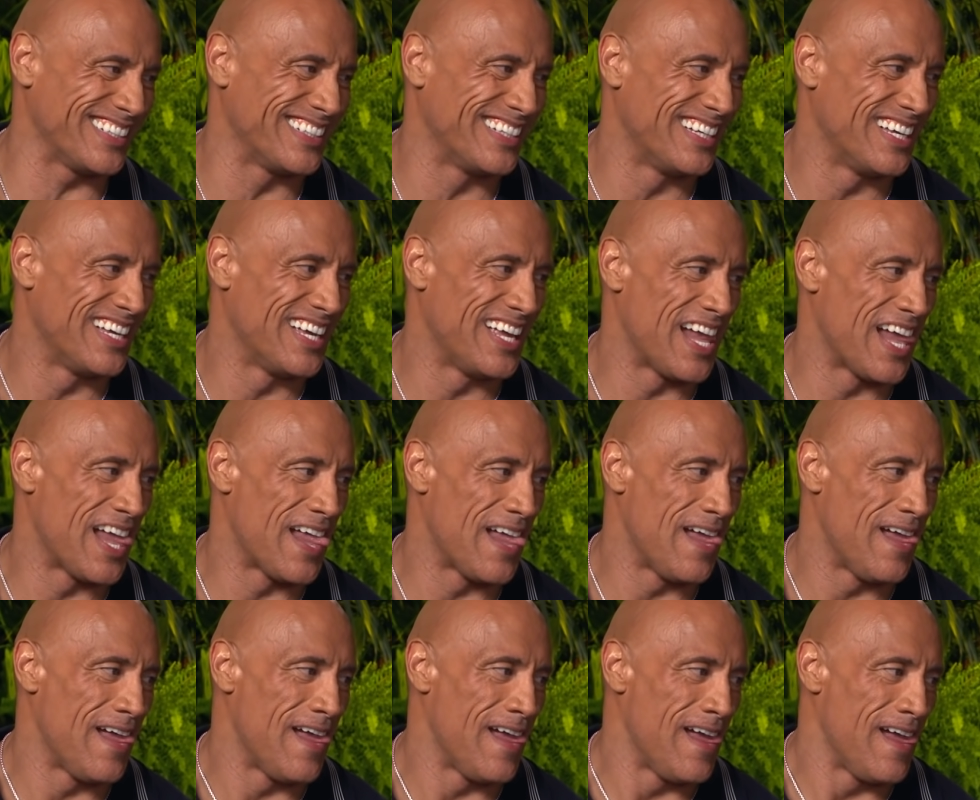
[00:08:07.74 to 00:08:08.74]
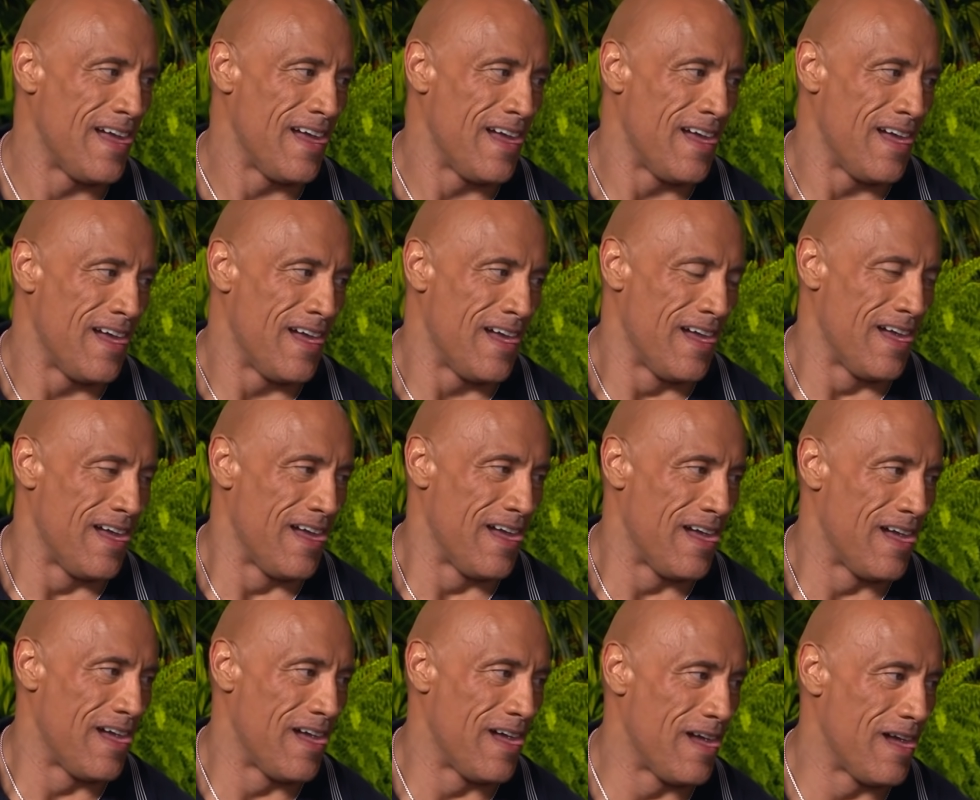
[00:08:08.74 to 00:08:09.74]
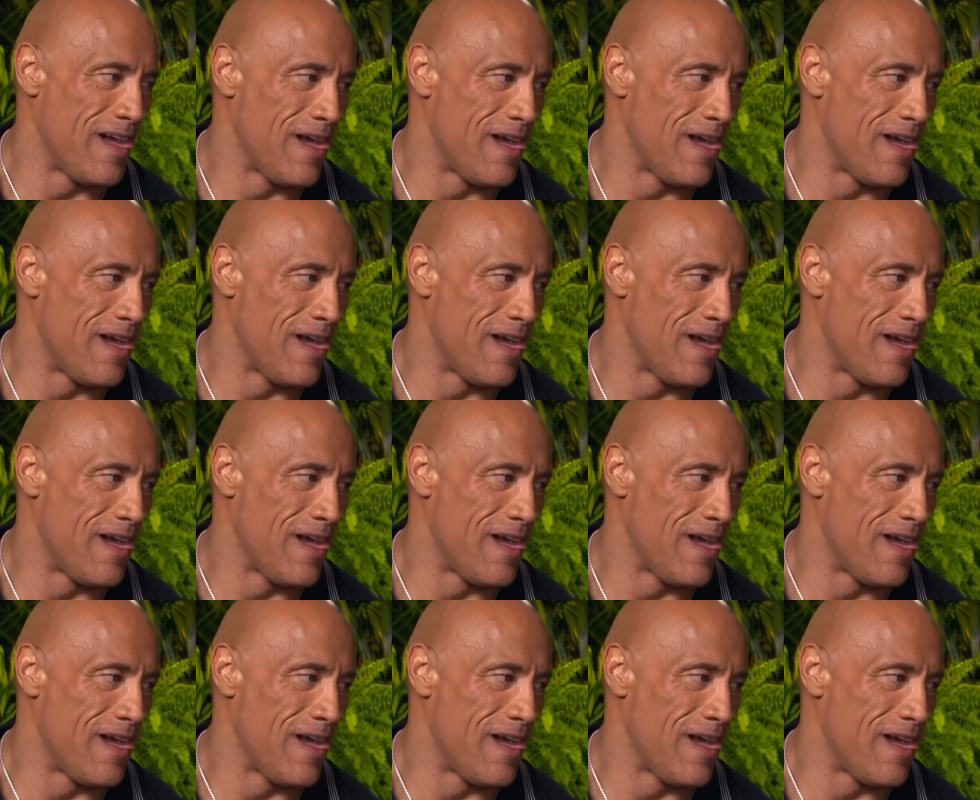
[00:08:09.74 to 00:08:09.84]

(not speaking)